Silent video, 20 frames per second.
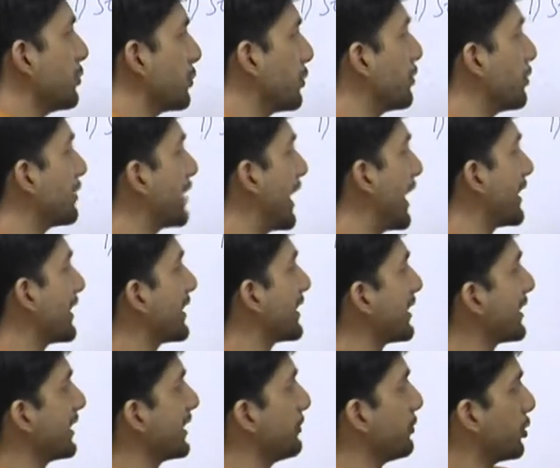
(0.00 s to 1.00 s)
you know that
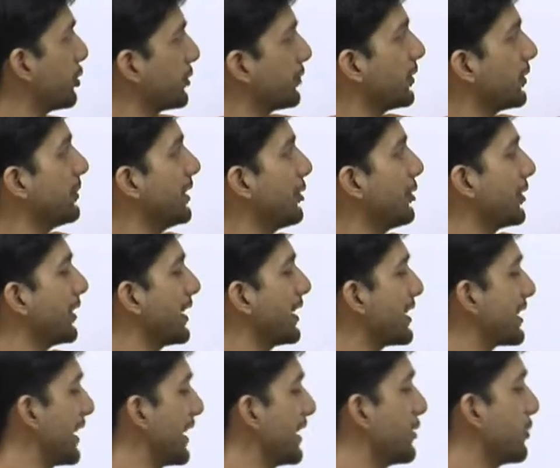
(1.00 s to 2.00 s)
the both will be on
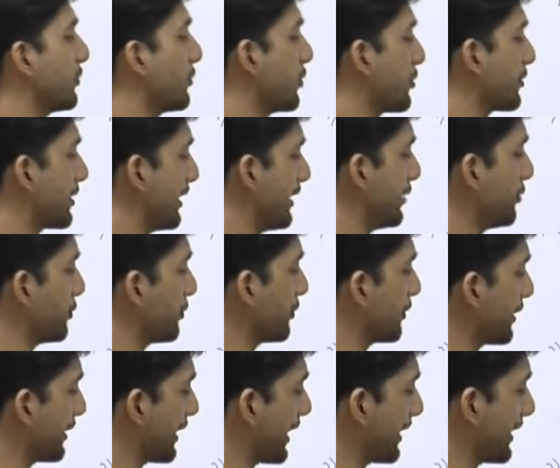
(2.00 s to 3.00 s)
this side, so mostly you
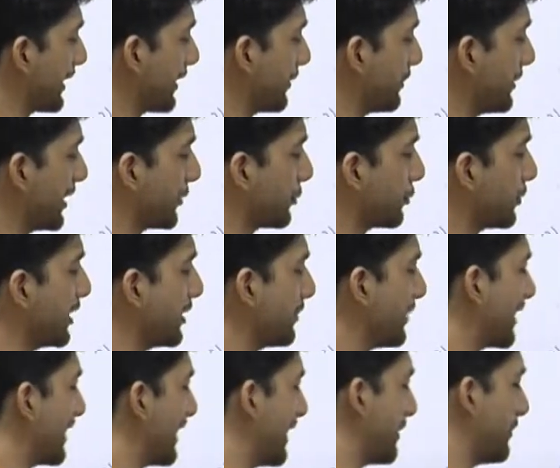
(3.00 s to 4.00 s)
know that it will be a 2 here,
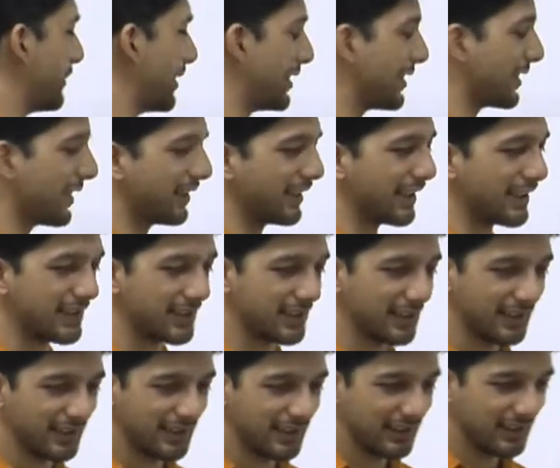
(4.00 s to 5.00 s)
but let me
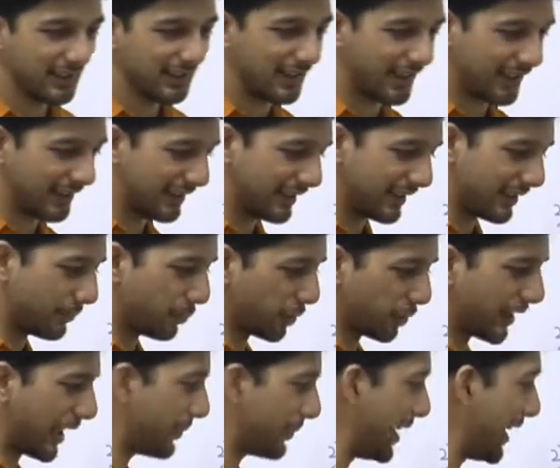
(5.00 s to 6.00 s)
generalize that
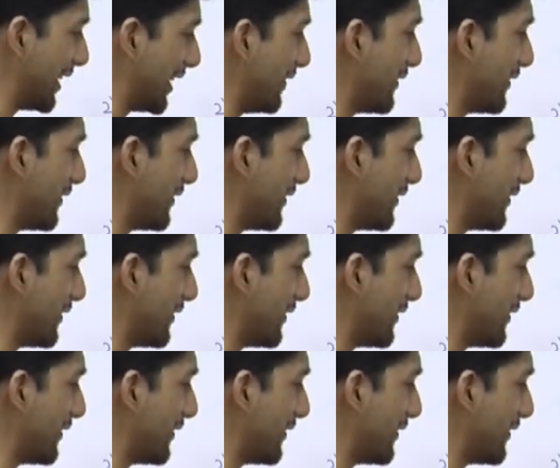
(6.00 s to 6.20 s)
both can be